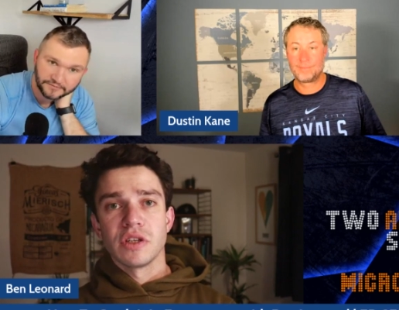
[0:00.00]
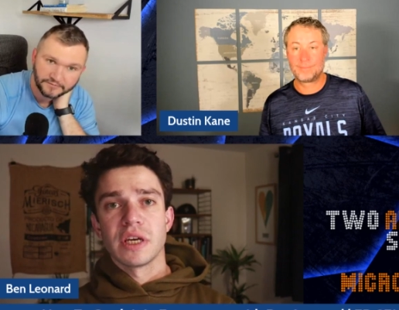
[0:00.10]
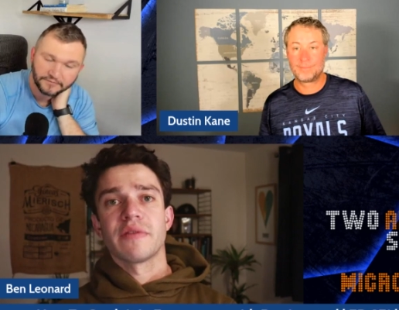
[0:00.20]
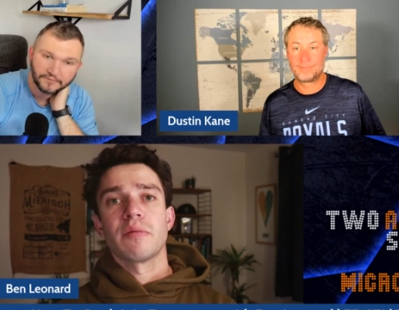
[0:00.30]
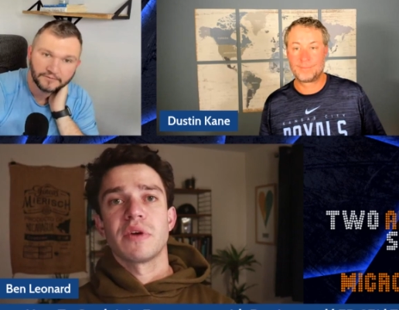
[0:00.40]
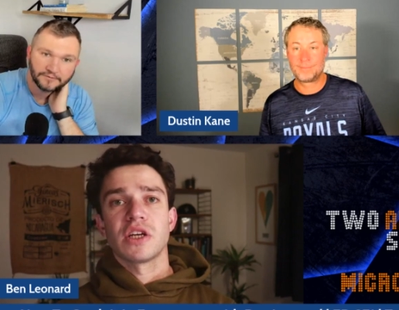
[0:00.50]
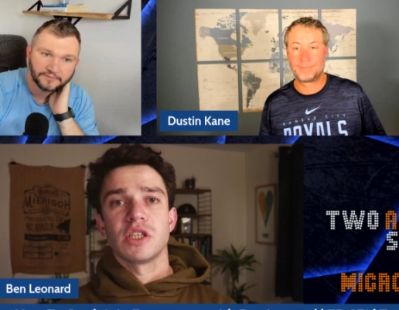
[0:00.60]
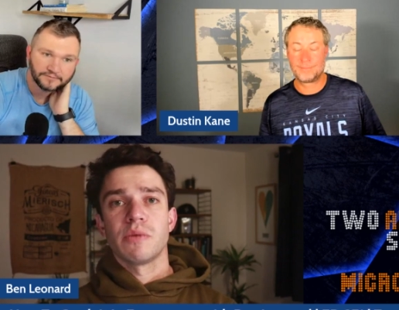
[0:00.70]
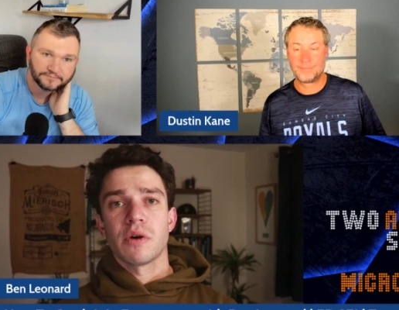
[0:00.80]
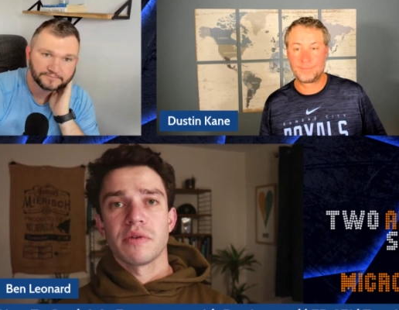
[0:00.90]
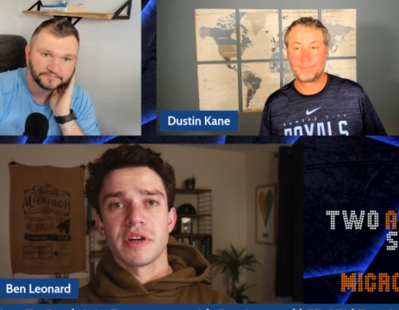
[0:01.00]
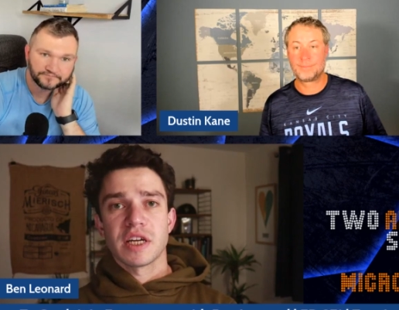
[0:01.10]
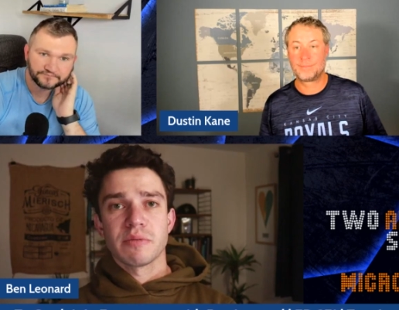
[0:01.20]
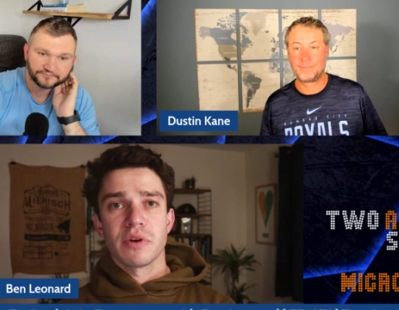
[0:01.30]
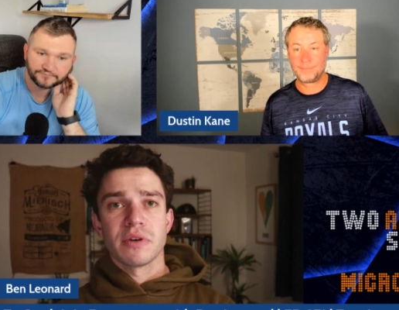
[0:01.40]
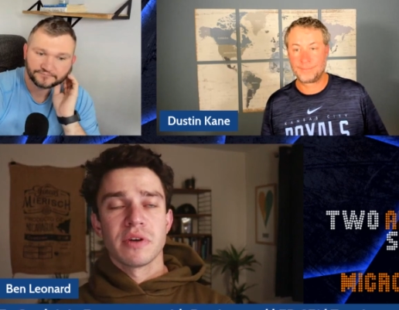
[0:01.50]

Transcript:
Speaker 1: give up and actually work with an expert.